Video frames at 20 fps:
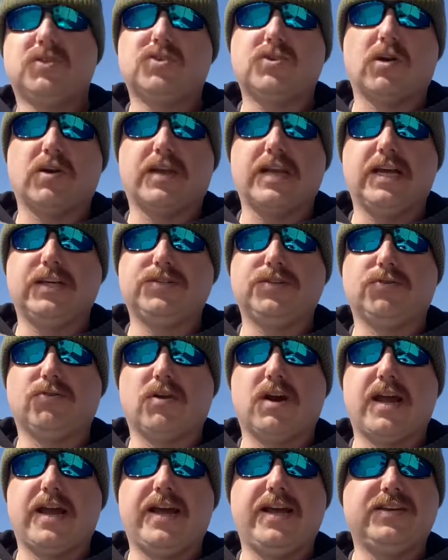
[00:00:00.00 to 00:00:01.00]
start catching
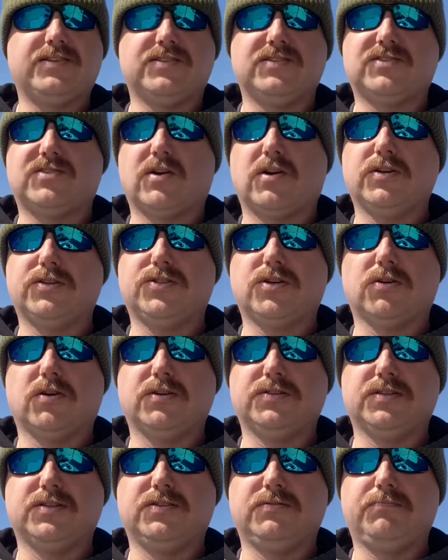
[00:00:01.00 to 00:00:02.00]
rays, and start
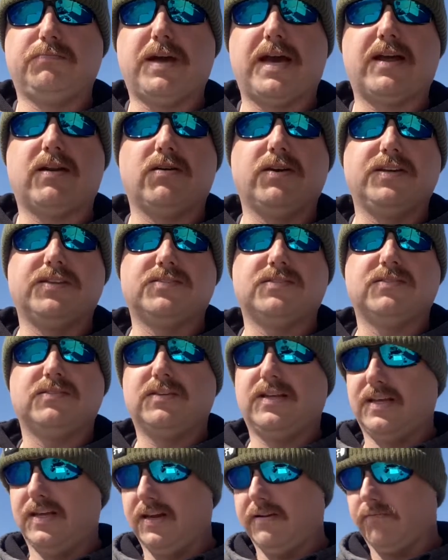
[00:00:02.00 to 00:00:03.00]
charging batteries
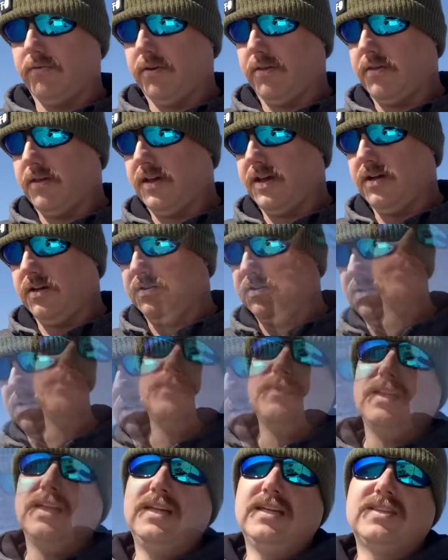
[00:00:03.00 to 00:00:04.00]
and everything else.
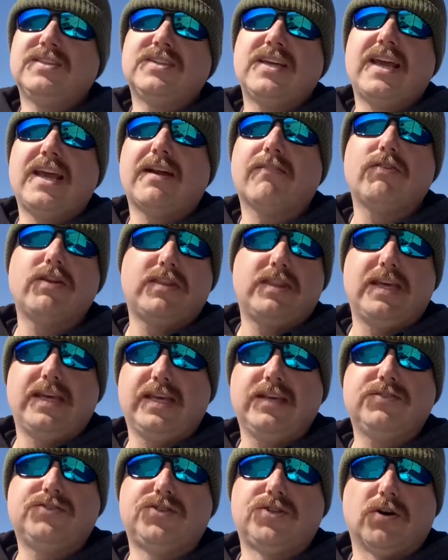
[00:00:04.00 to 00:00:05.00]
Let's say everything
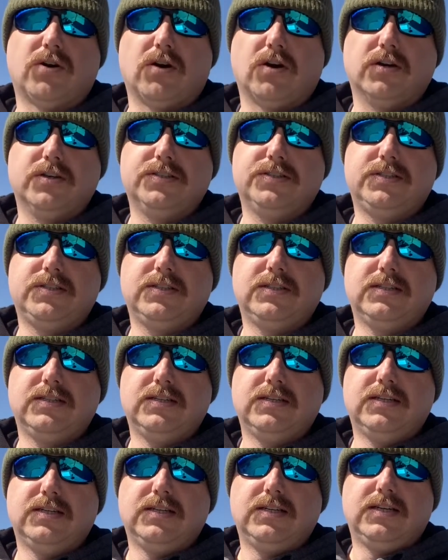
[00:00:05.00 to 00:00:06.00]
is charged,
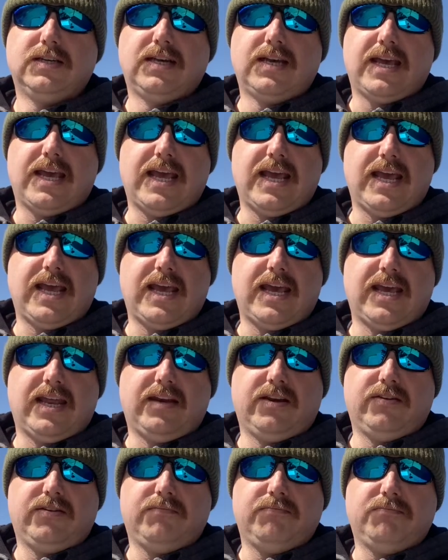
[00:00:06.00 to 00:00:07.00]

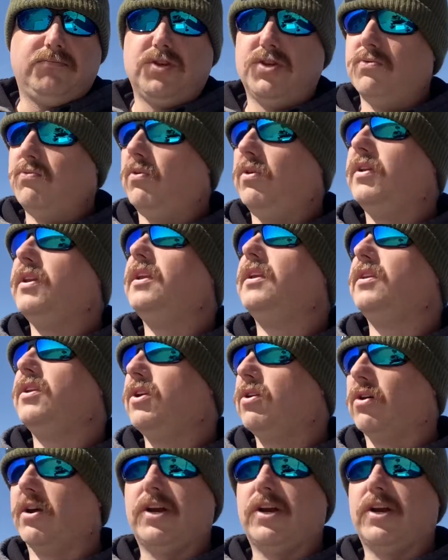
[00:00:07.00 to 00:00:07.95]
and you're